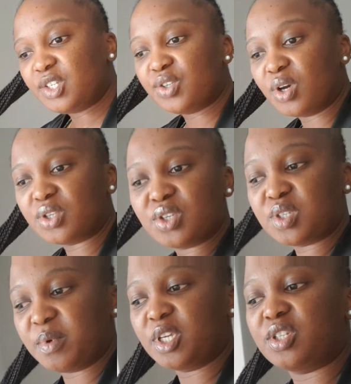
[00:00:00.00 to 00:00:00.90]
Do also
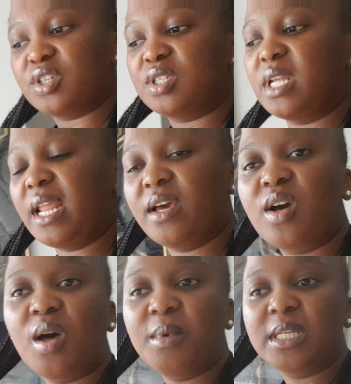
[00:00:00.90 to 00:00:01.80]
to make sure to like,
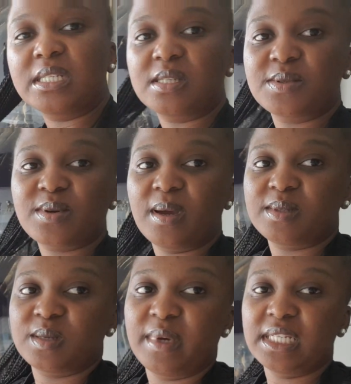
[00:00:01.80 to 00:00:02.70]
comment, and subscribe
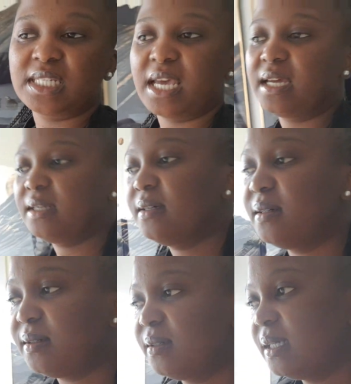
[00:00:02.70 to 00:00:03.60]
to my
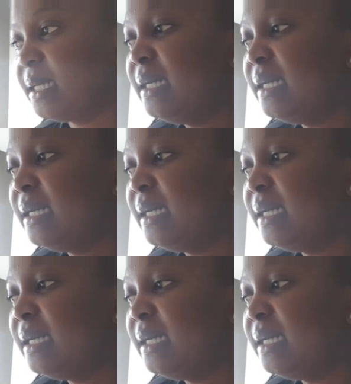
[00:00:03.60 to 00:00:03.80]
channel.